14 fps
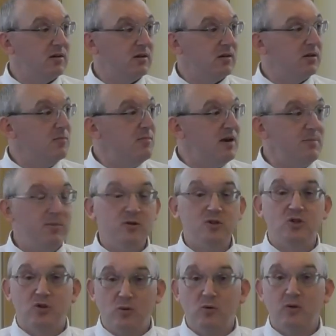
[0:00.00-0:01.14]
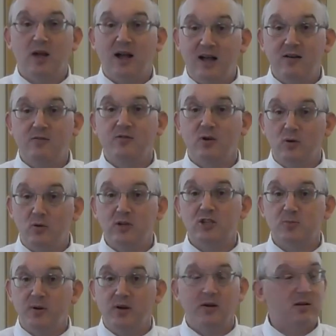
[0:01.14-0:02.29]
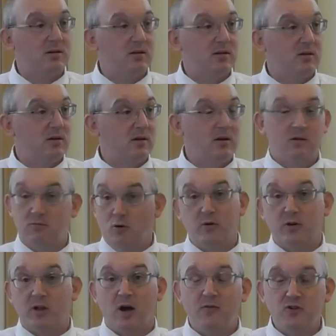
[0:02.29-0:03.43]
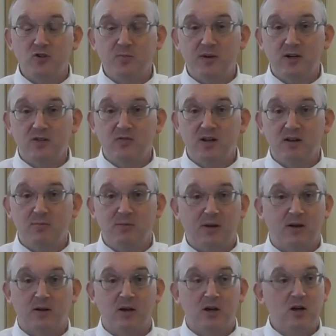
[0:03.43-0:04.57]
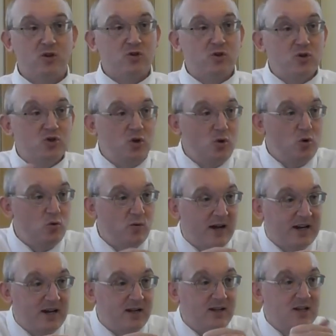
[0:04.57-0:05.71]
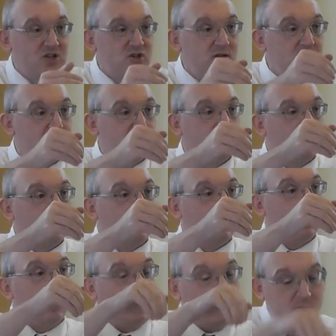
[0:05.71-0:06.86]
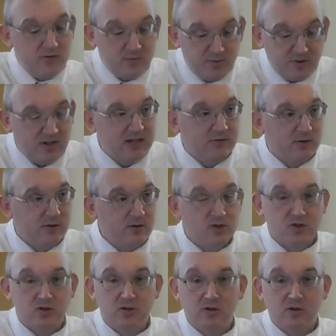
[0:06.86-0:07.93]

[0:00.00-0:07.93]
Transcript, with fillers: The members don't have the Holy Spirit, nor do the office bearers that matter. So there's no recognition of the believers